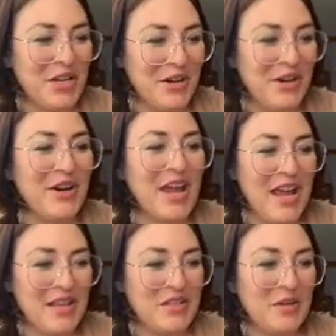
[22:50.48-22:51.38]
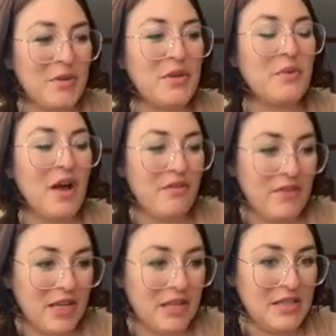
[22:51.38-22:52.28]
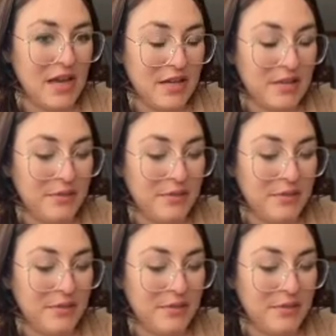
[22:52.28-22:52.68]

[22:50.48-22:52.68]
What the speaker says: for cancer with a raw vegan diet.